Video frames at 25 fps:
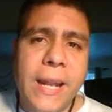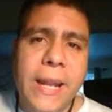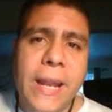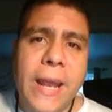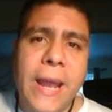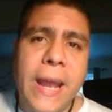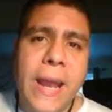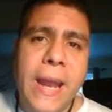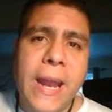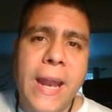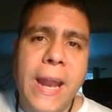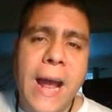
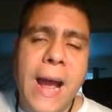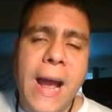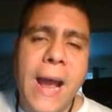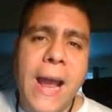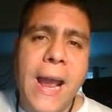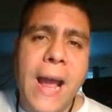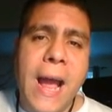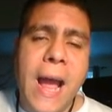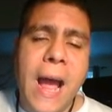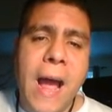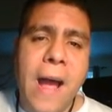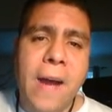then
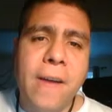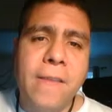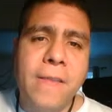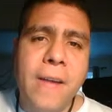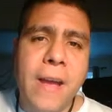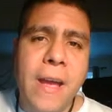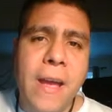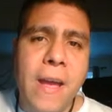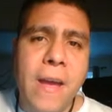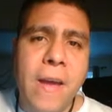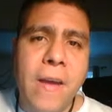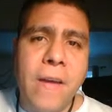I have
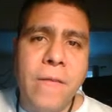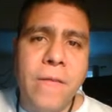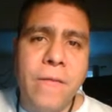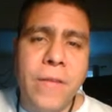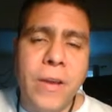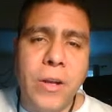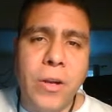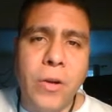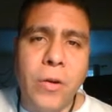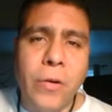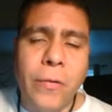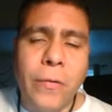a
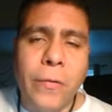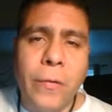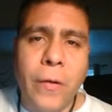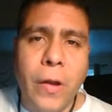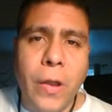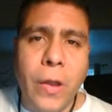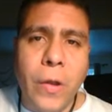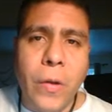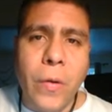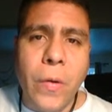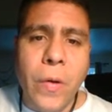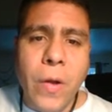video for
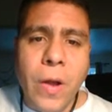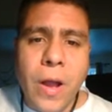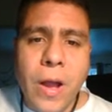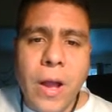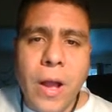you.